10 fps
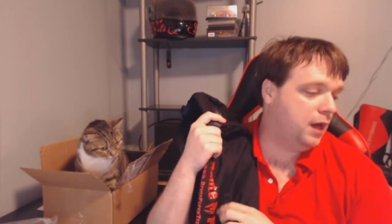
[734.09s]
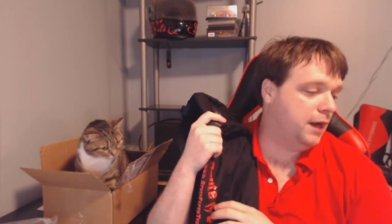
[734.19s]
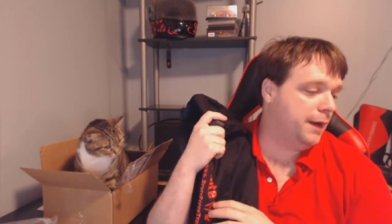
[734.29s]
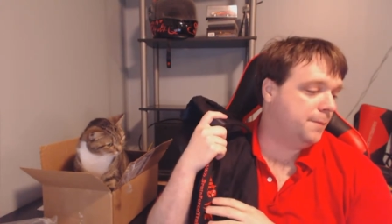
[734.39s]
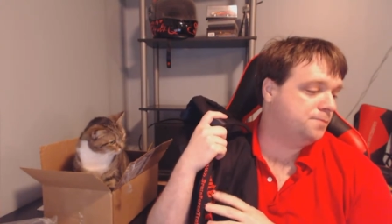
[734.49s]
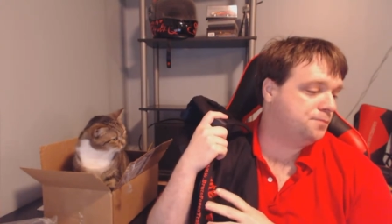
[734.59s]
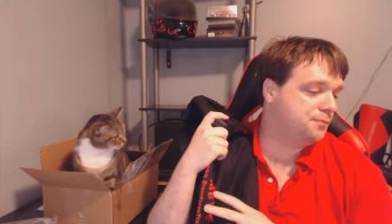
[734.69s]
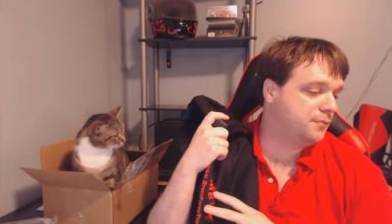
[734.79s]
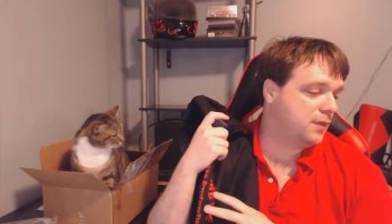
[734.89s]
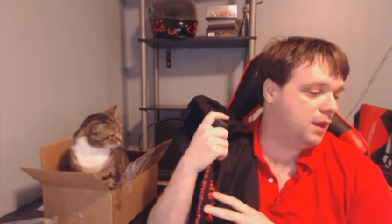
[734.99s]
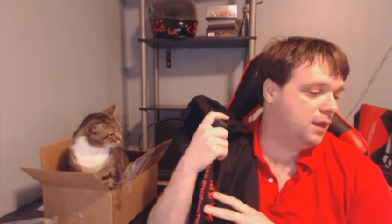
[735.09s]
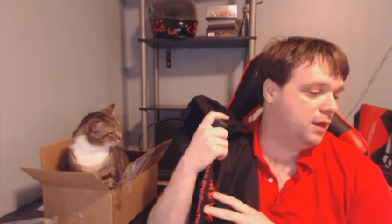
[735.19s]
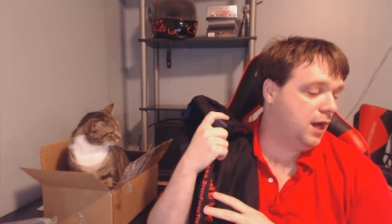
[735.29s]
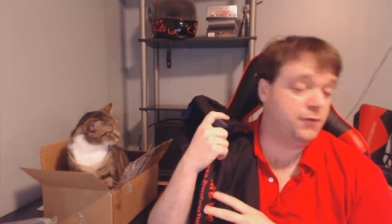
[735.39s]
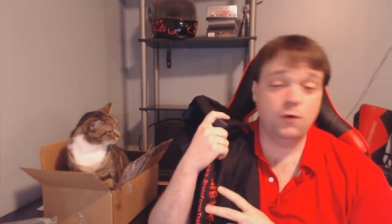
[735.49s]
I've
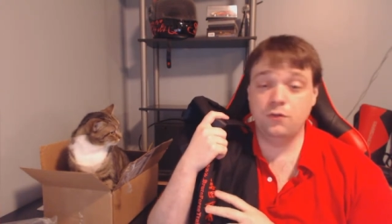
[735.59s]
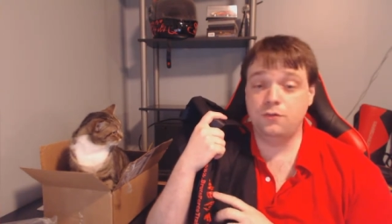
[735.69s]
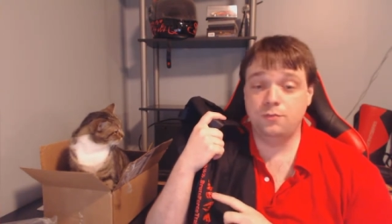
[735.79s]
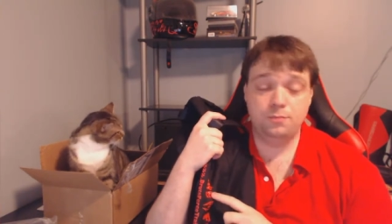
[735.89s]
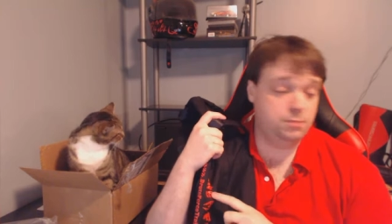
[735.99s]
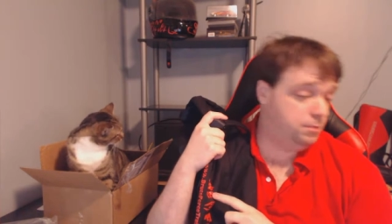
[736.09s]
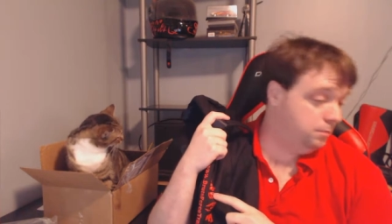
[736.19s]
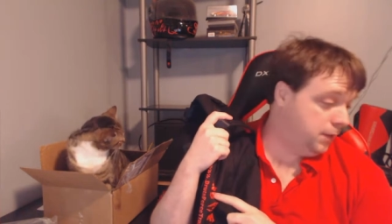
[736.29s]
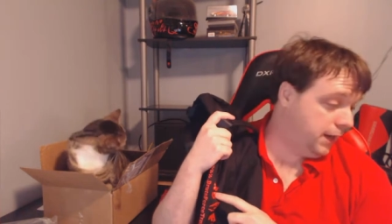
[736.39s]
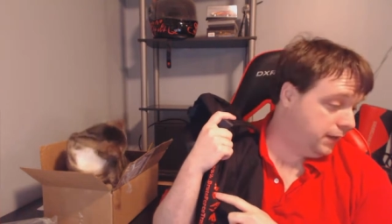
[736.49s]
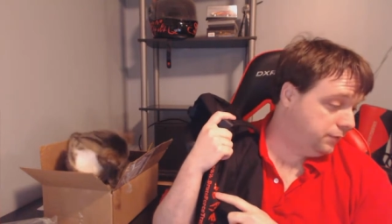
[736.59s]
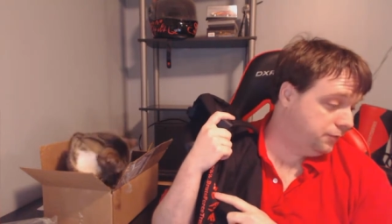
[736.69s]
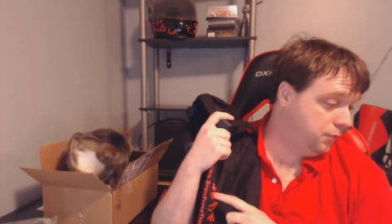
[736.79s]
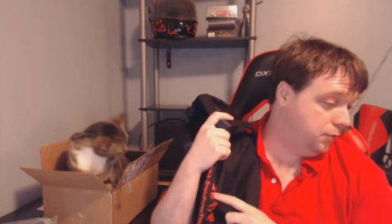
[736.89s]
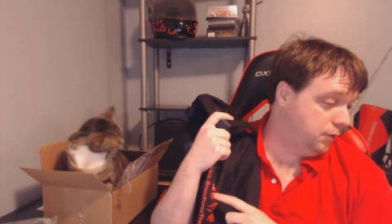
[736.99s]
owned mine
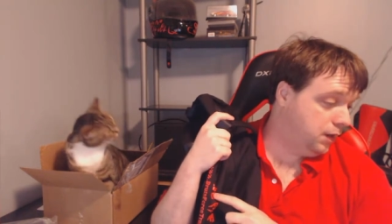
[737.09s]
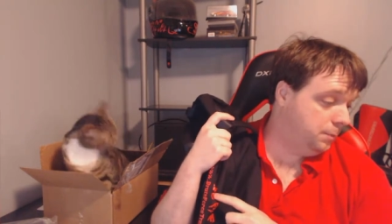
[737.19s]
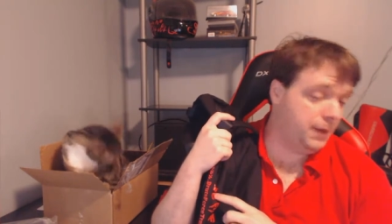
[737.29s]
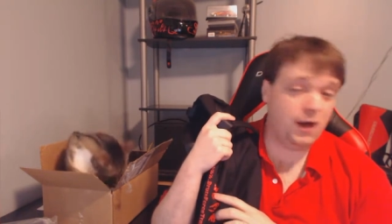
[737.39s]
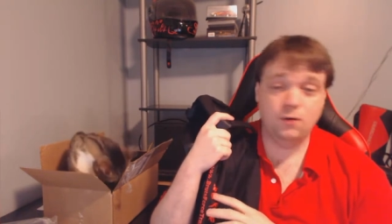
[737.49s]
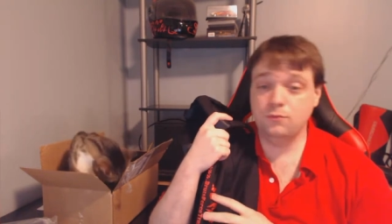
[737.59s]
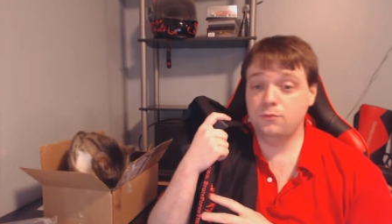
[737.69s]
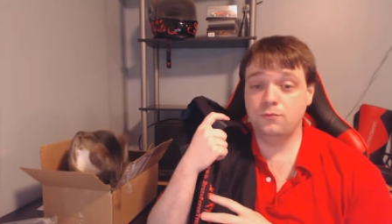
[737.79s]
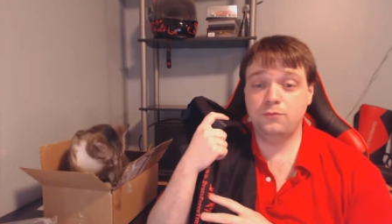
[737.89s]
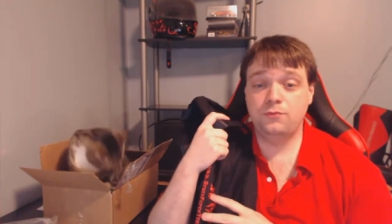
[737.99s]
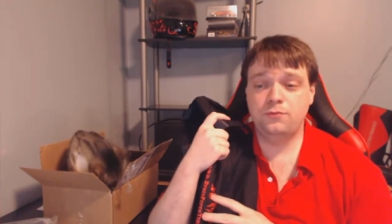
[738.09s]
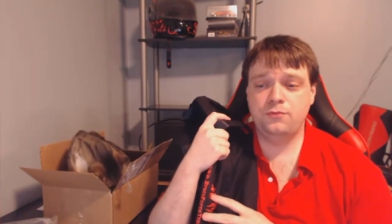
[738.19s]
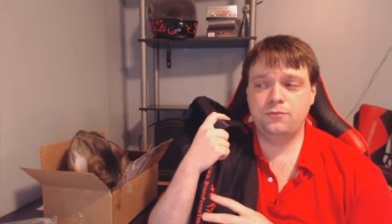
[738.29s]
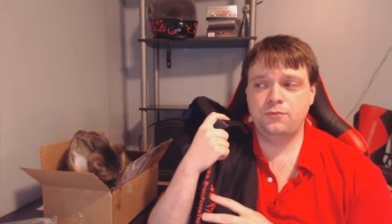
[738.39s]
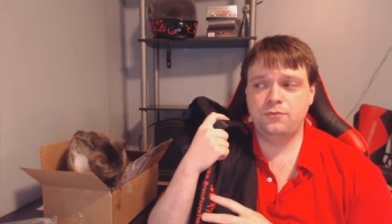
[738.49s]
for about
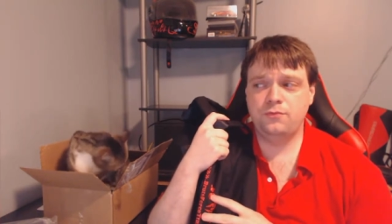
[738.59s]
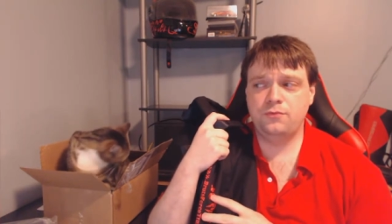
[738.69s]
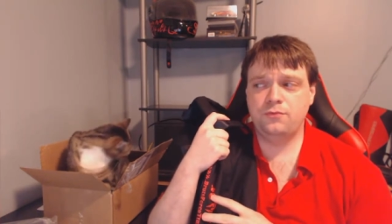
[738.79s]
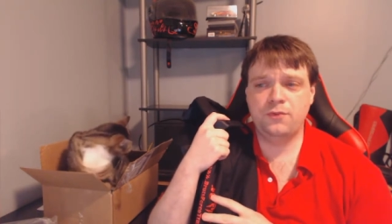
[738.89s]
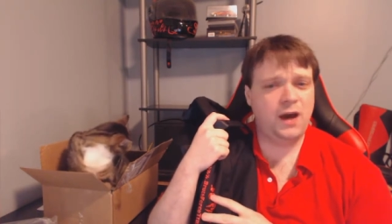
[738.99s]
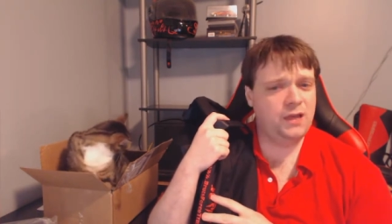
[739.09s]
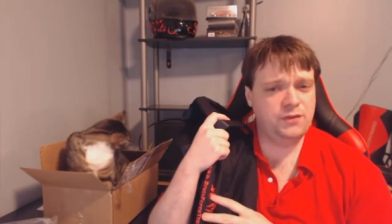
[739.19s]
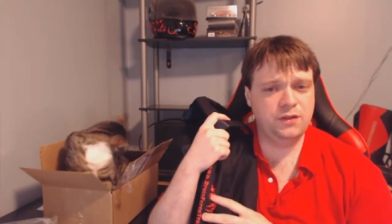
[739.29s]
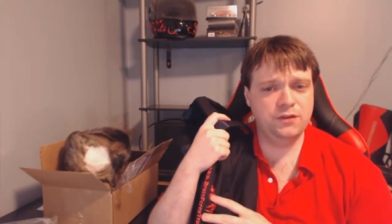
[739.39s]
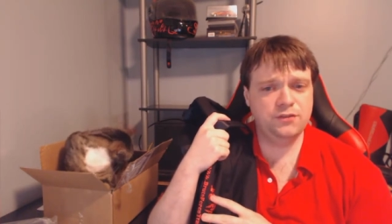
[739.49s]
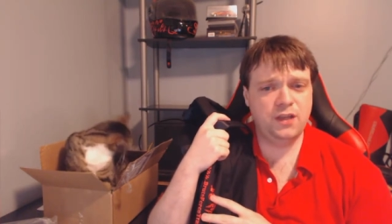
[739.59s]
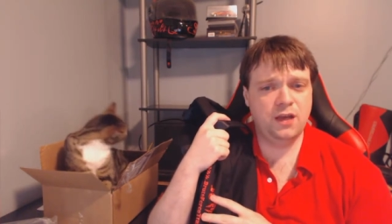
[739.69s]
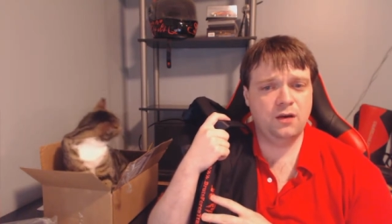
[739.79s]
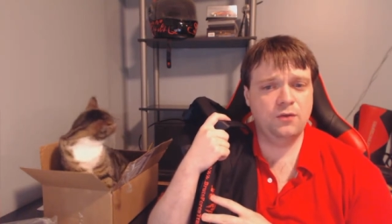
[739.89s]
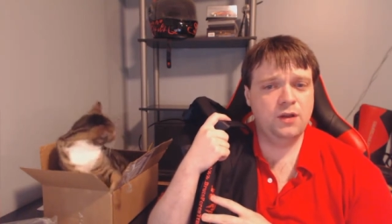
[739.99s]
5 years
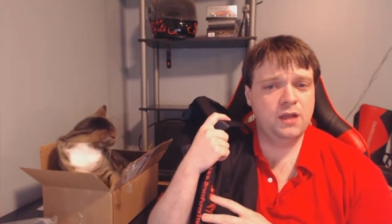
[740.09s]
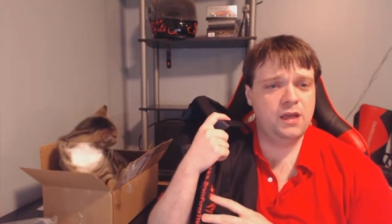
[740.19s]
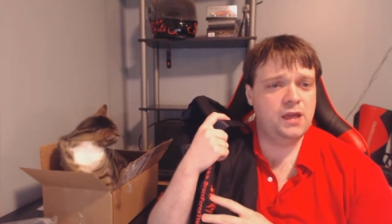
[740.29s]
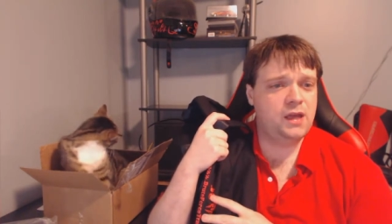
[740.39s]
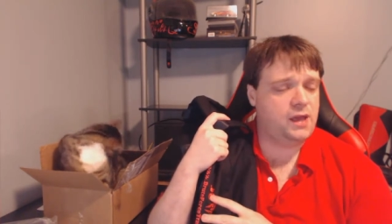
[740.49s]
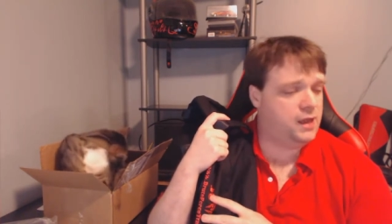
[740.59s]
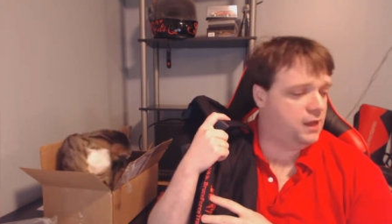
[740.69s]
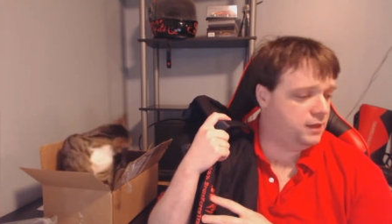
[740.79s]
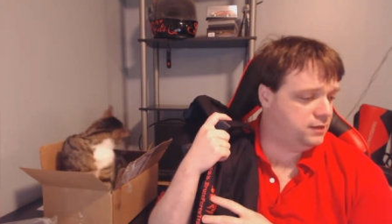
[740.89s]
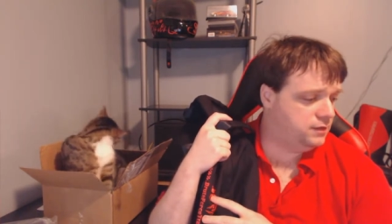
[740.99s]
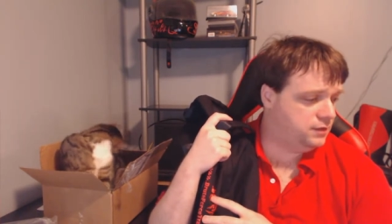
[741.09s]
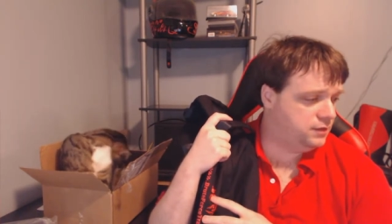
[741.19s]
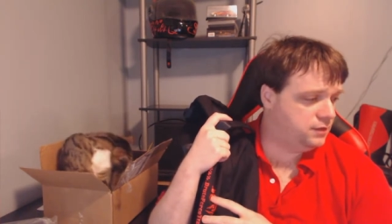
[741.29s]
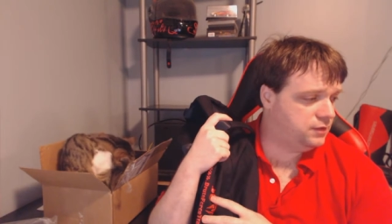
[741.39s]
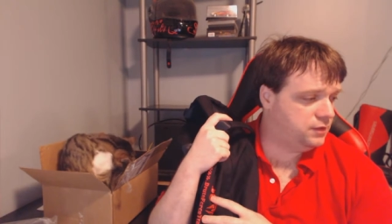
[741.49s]
now,
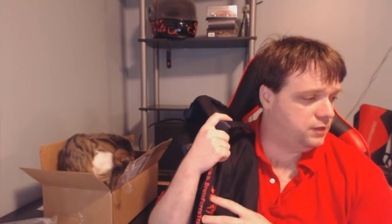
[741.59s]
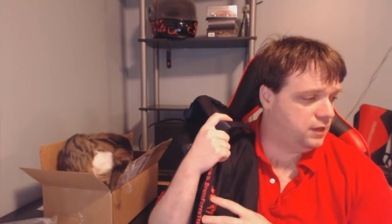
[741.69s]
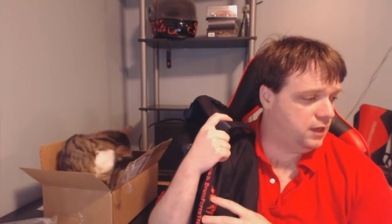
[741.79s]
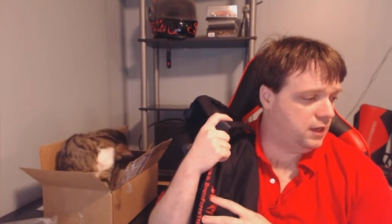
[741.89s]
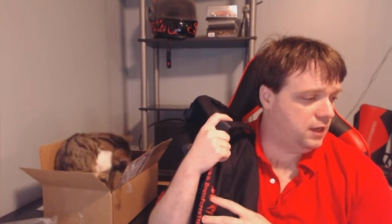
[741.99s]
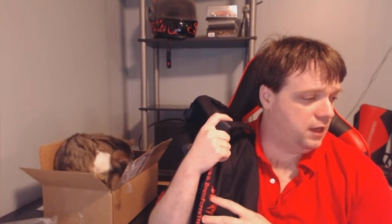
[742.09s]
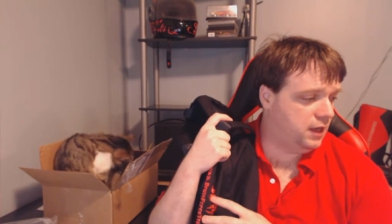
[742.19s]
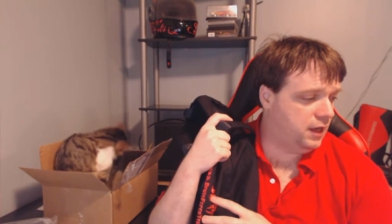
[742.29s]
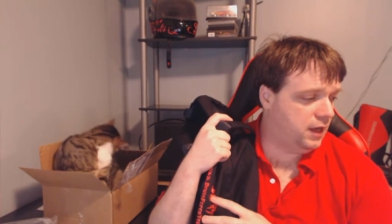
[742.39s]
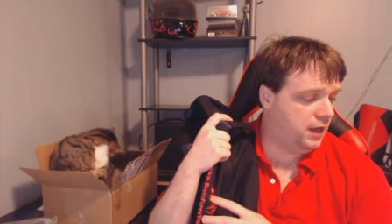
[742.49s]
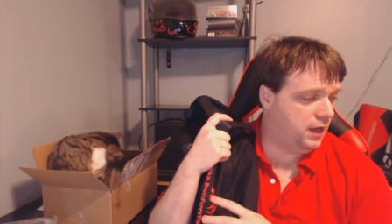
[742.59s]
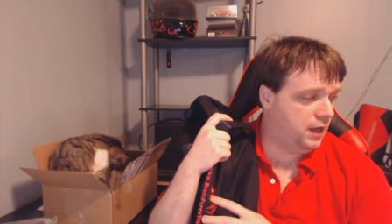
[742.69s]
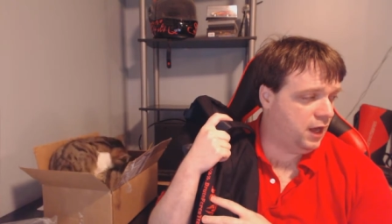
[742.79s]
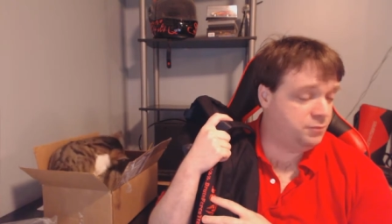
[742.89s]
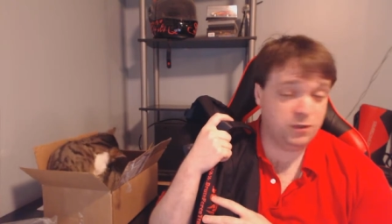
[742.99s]
and
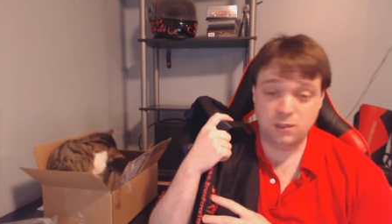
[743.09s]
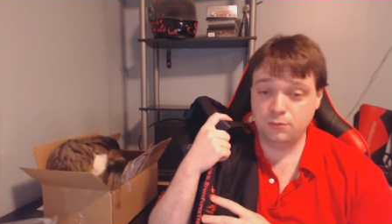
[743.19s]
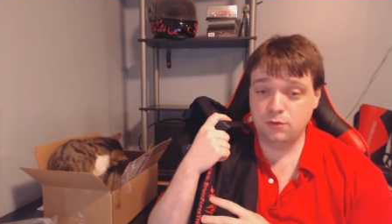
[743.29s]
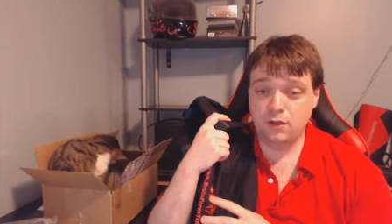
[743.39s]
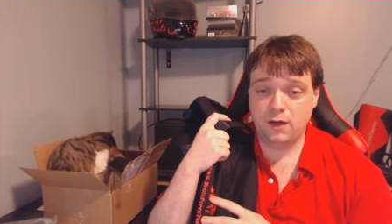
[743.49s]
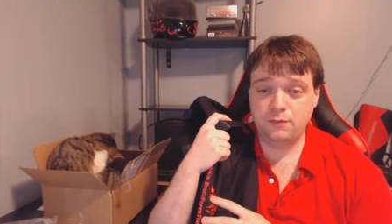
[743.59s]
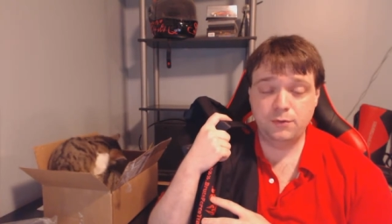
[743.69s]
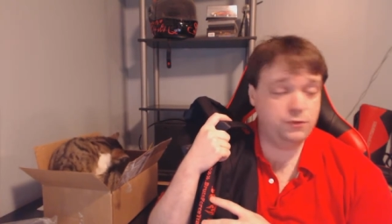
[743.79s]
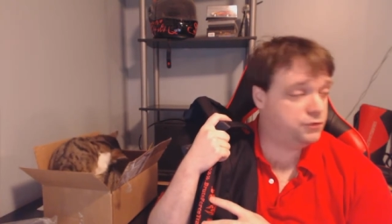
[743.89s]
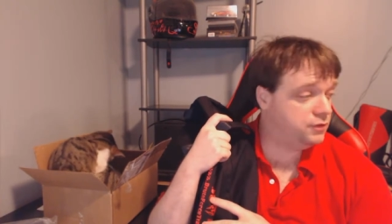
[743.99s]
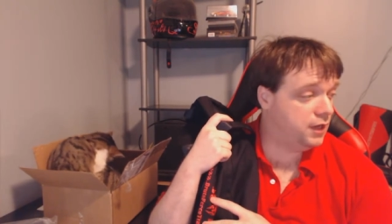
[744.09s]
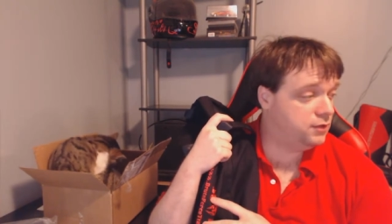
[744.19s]
I put them through a lot of abuse.